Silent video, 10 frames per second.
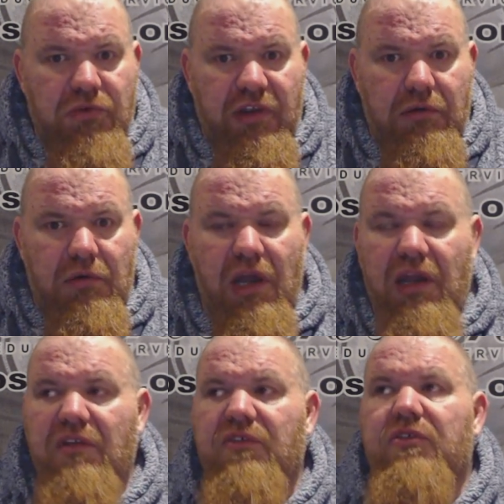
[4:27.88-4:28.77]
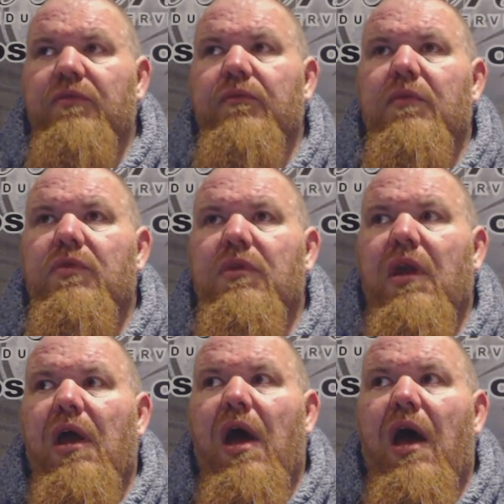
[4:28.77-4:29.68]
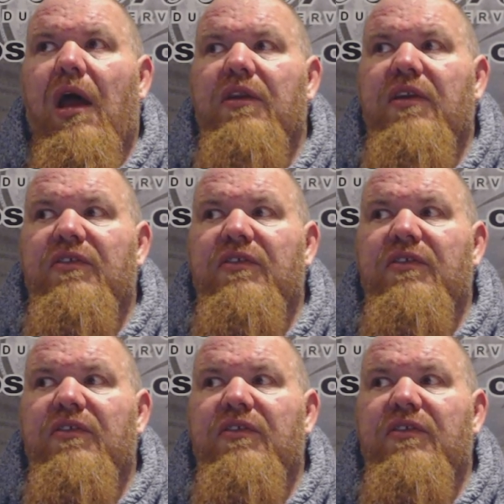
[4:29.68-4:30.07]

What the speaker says: within range and